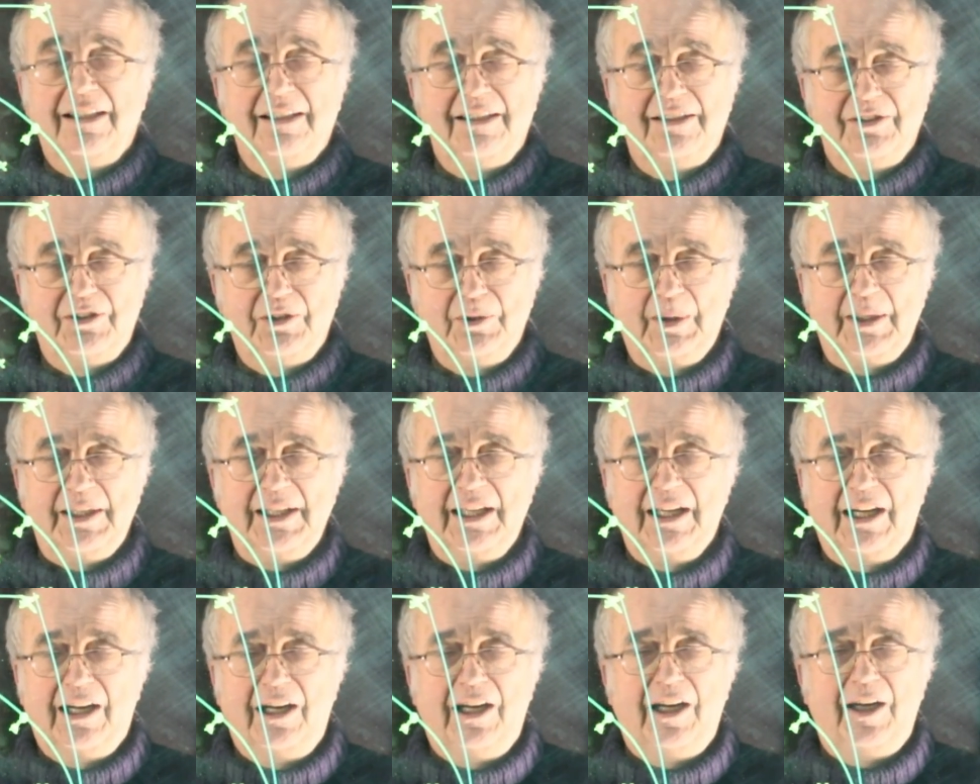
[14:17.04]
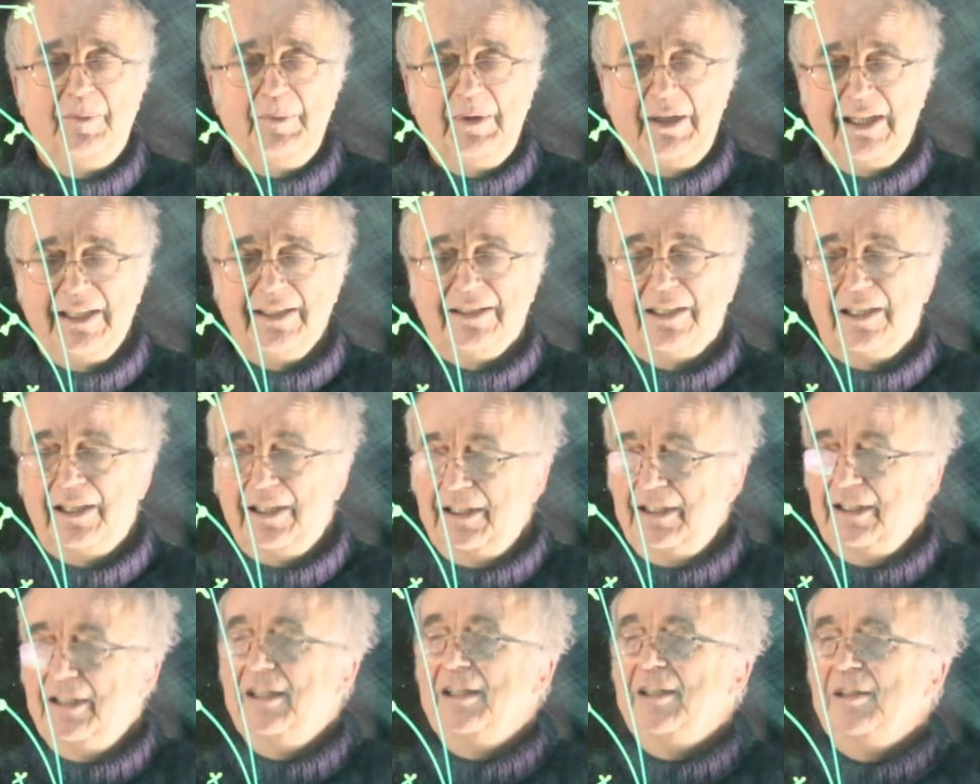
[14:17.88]
do any harm either.
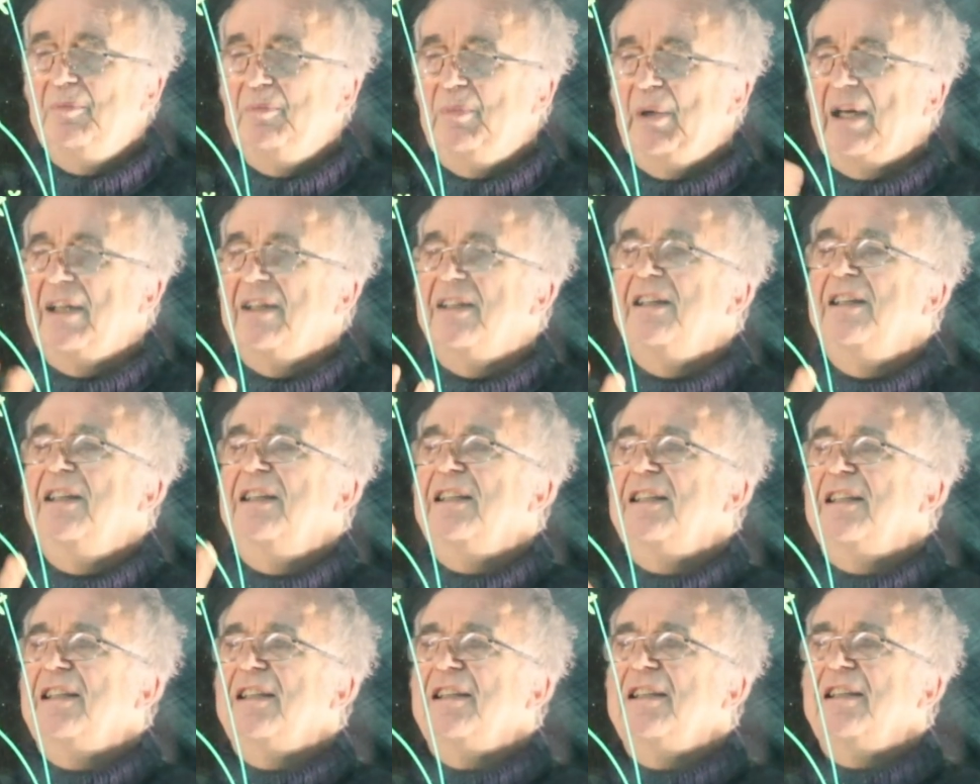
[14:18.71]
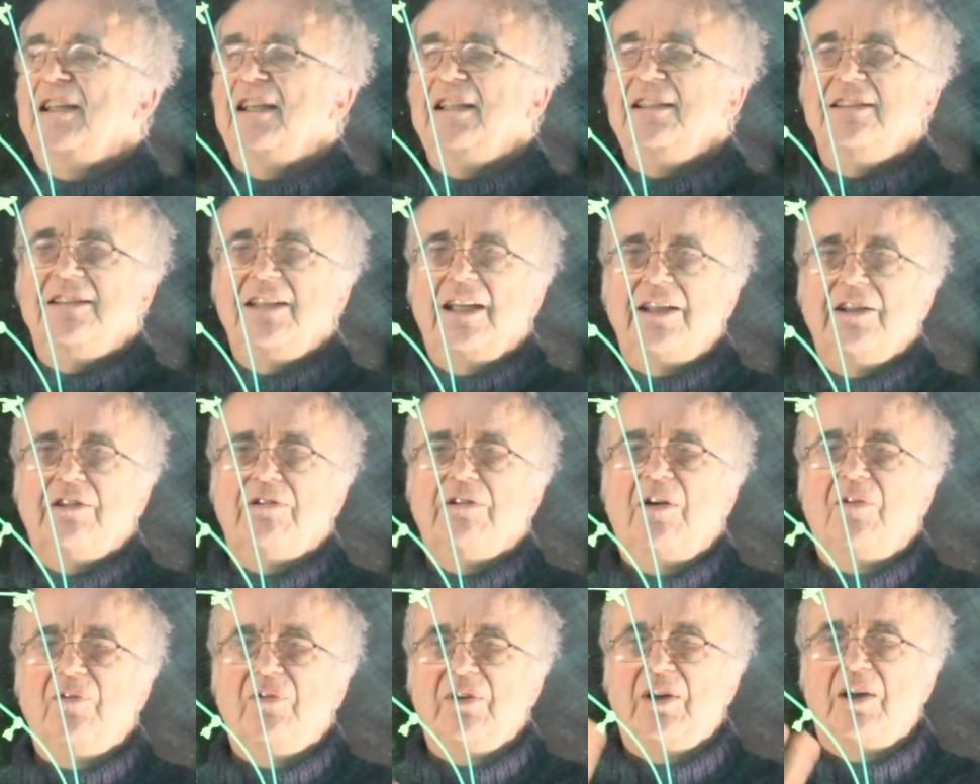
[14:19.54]
But in data
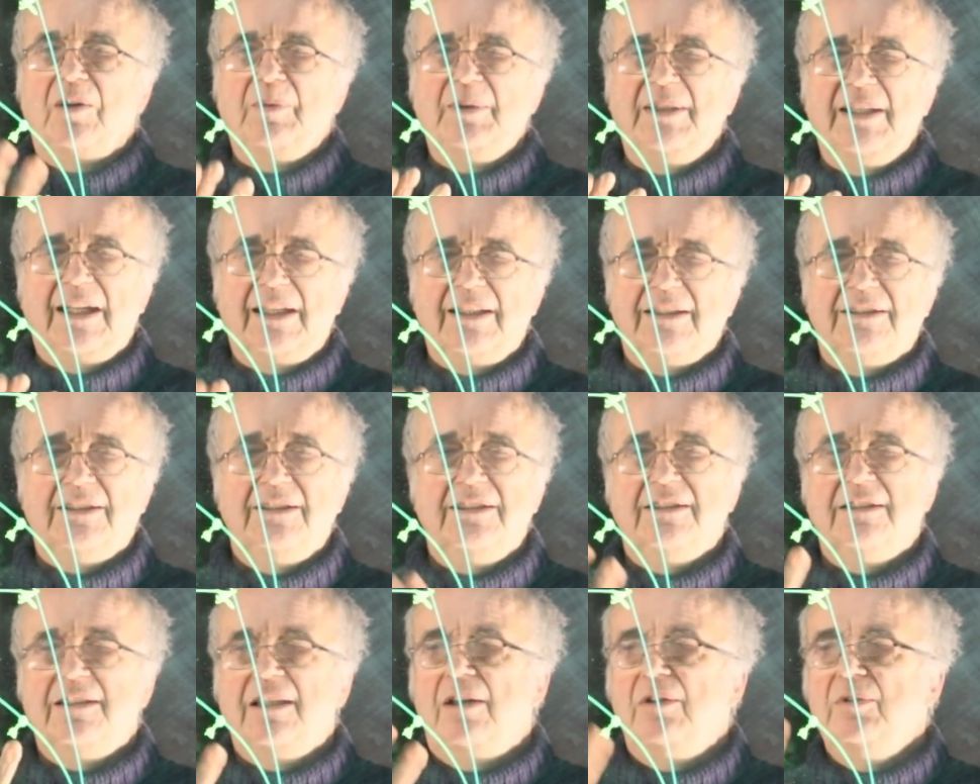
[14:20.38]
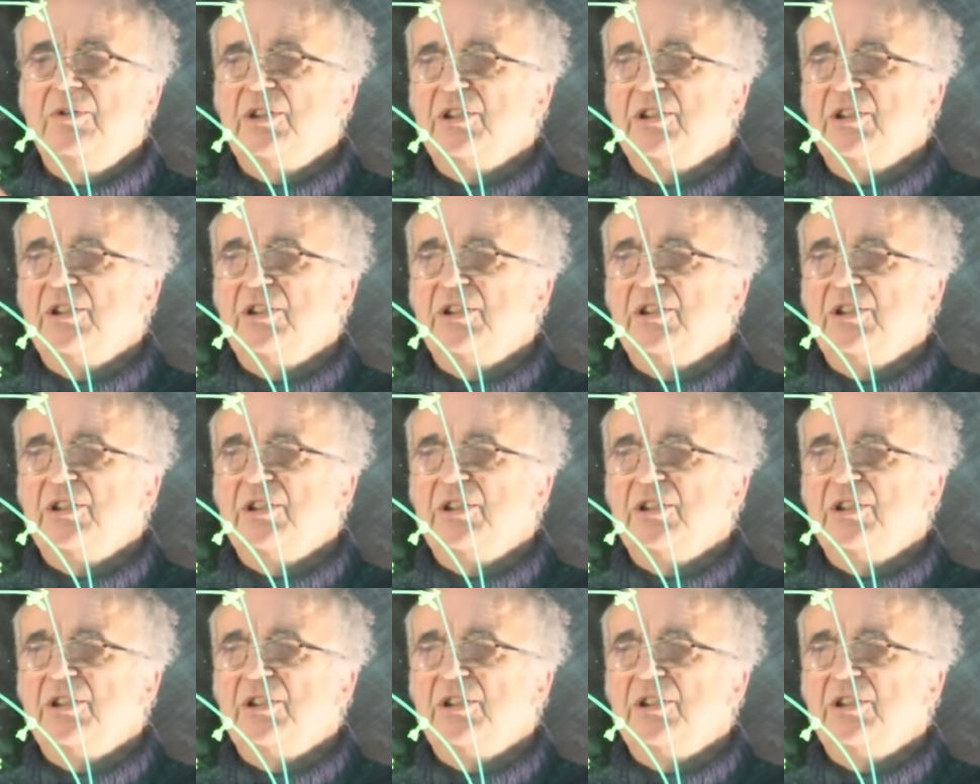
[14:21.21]
envelope analysis, those